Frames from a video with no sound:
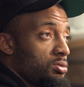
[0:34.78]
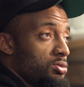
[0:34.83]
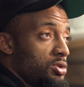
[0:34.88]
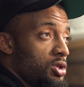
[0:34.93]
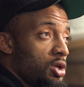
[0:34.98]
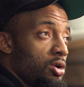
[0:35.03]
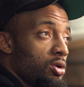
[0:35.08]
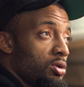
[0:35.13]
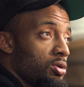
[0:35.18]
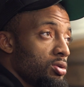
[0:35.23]
you
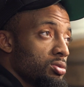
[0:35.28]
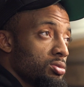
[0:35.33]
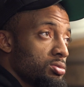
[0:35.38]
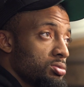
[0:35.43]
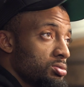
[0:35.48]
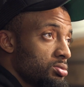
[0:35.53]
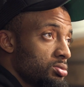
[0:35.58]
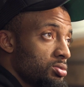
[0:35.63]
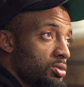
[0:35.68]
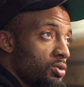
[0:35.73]
know,
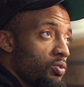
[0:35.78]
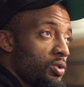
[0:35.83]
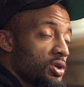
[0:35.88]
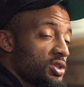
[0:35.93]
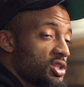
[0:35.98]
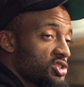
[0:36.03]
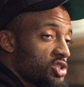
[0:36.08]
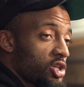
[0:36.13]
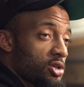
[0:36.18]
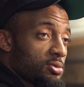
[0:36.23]
what
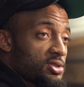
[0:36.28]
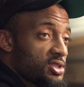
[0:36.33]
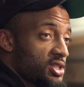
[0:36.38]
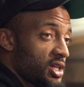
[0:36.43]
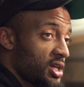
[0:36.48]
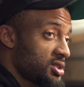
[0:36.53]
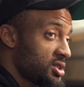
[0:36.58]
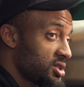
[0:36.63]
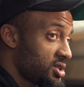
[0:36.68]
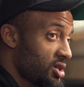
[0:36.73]
the
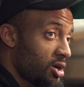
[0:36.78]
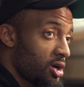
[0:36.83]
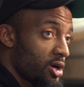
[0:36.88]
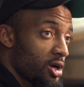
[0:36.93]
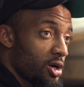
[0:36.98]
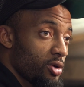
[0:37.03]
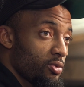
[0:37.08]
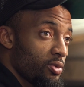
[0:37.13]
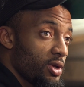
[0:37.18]
circumstances are.